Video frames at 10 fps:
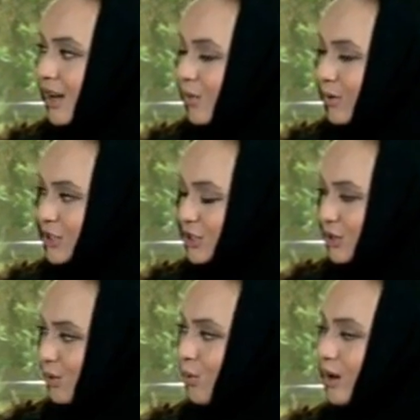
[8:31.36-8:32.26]

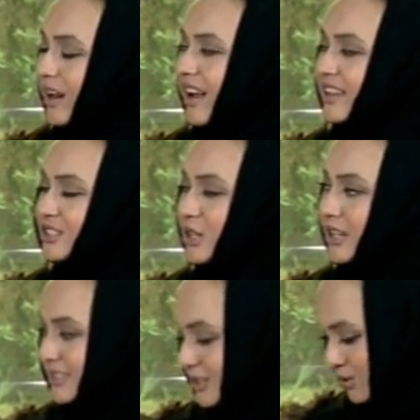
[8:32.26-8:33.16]
which were
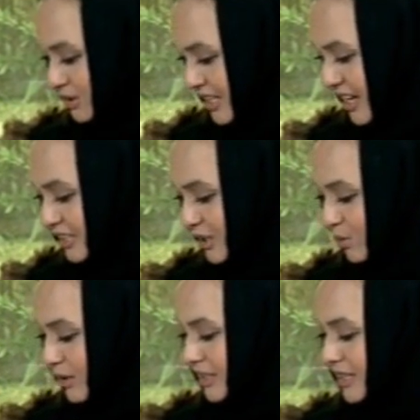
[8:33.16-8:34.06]
actually
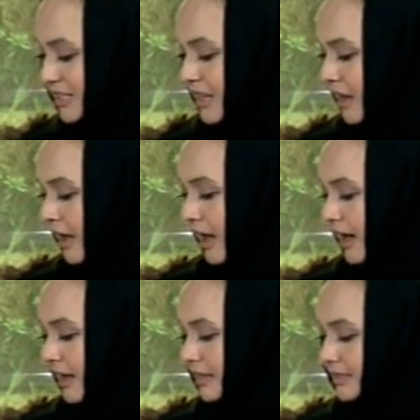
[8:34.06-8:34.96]
associated with it?
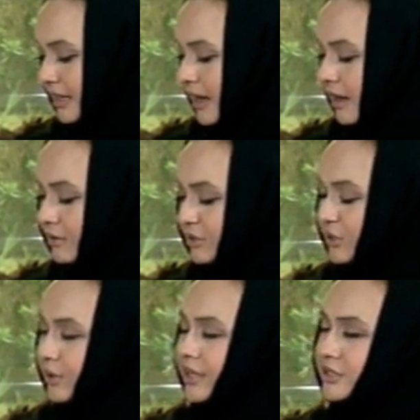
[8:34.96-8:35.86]
And how do
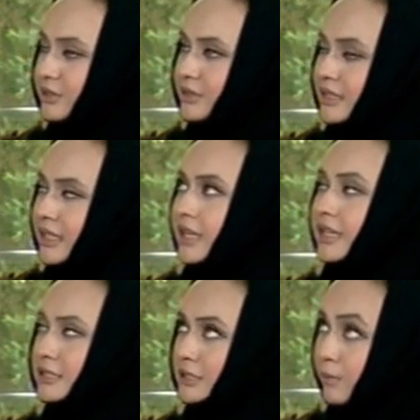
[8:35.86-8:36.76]
you get to see
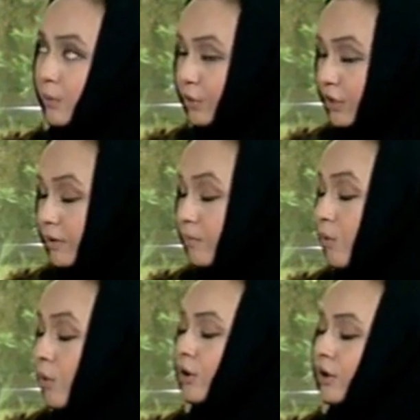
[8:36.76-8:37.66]
it supporting
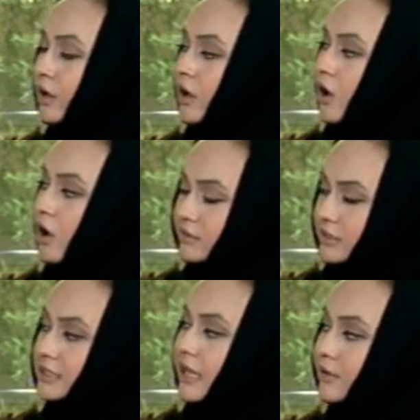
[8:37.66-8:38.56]
more of
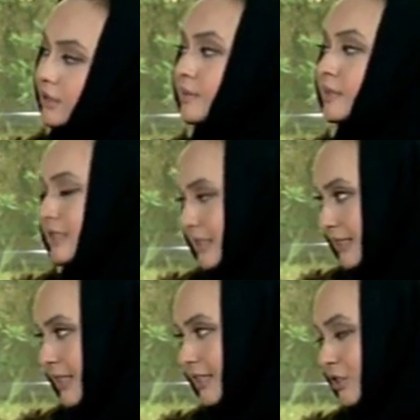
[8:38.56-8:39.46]
the Saudi business
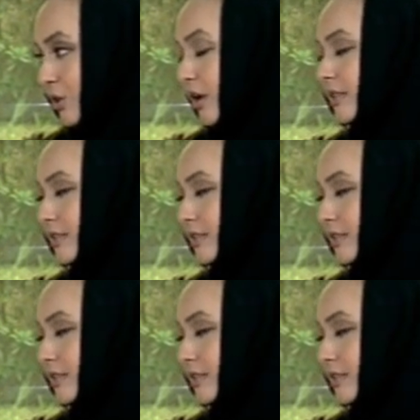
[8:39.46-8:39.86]
sector and